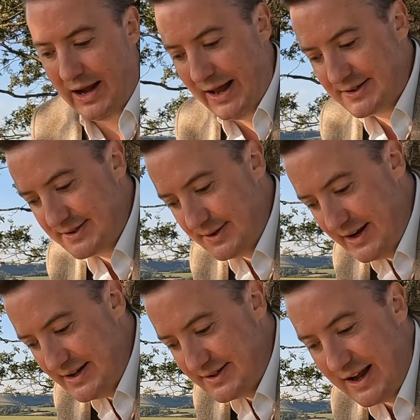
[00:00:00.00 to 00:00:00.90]
Alas,
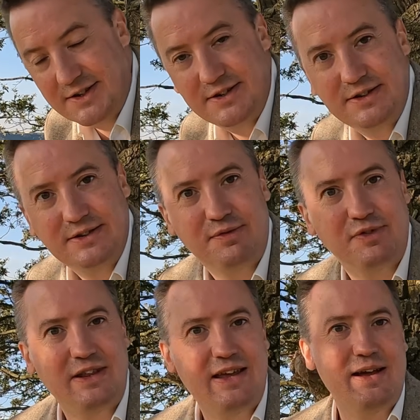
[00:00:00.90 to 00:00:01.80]
it is destined
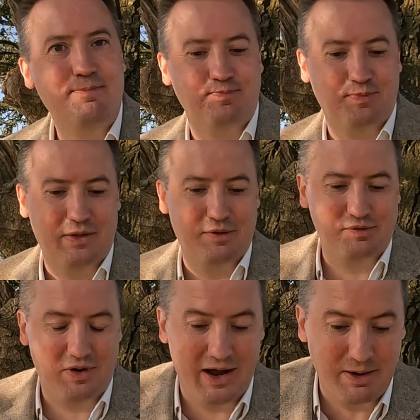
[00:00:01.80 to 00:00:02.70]
for the
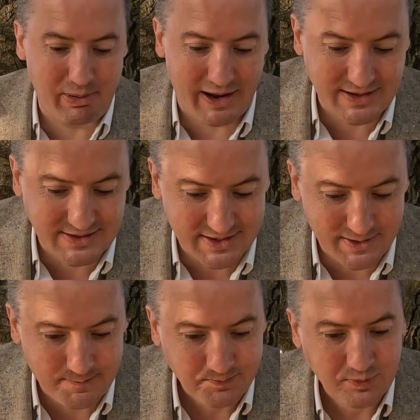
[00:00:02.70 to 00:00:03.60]
frying pan,
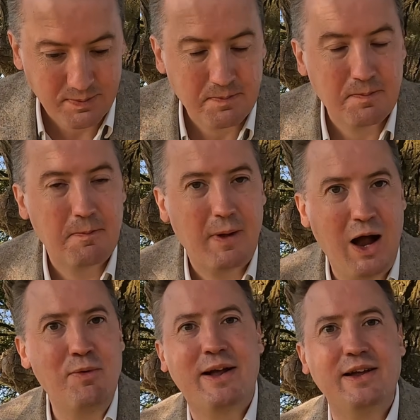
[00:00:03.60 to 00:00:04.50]
so
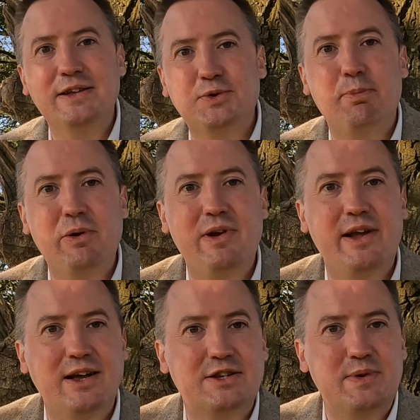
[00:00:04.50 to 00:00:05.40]
I reckon this will be really nice.